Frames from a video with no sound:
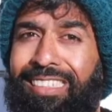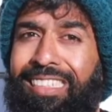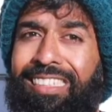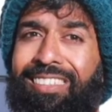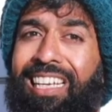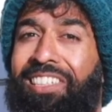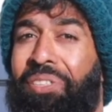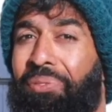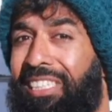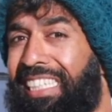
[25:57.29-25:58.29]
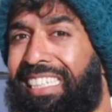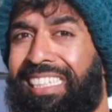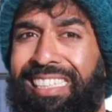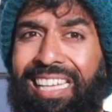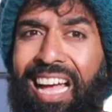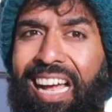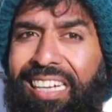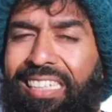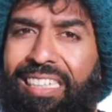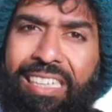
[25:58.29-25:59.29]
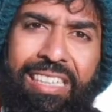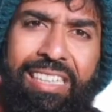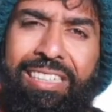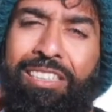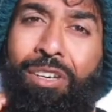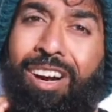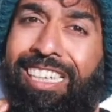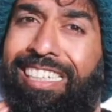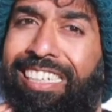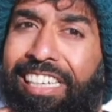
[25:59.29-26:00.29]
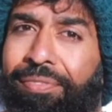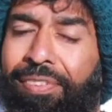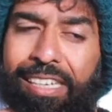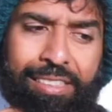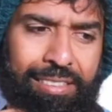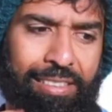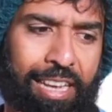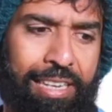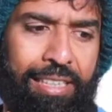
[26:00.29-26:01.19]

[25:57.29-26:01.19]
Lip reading: and he's like unique in that, not in defense,